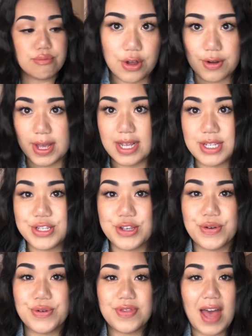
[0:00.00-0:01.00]
Okay,
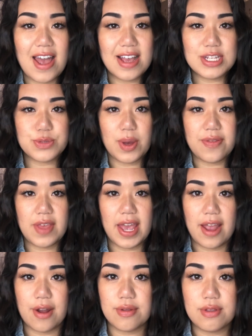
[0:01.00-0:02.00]
so that is what the
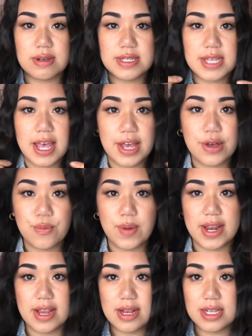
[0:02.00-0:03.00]
hair looks like
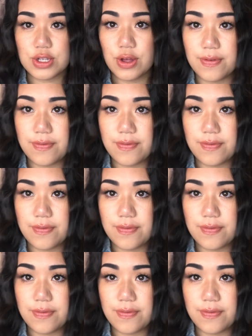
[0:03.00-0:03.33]
when it is all